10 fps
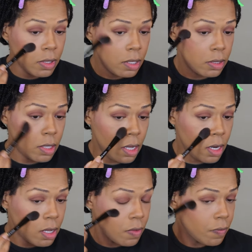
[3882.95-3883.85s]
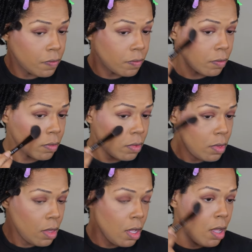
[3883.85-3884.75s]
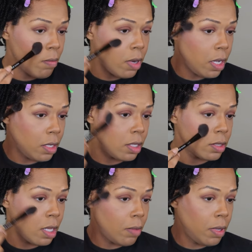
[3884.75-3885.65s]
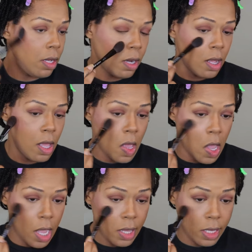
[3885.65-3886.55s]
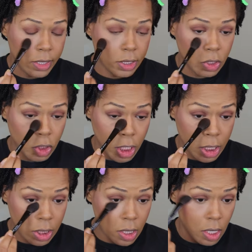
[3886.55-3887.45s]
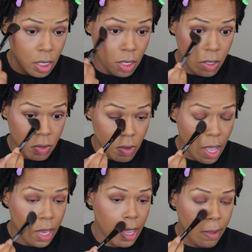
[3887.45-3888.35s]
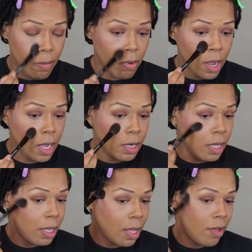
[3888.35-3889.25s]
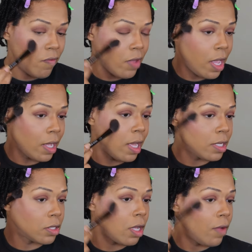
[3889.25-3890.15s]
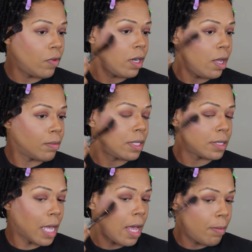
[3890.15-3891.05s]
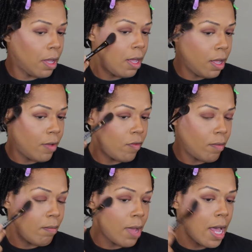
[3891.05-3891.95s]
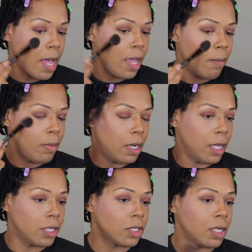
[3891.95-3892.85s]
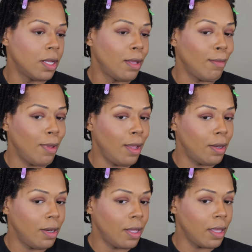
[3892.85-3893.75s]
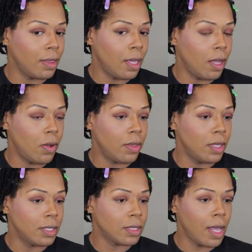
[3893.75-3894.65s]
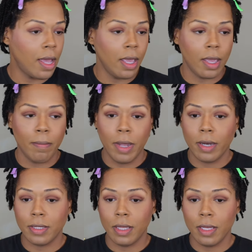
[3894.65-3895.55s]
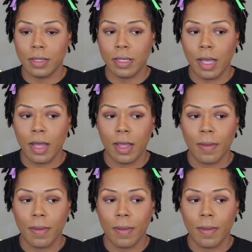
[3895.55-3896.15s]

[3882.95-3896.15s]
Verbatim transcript: This there and bring this up here. And this is just to add a brightening effect and soften up the top of my blush and look at that on this side compared to this side.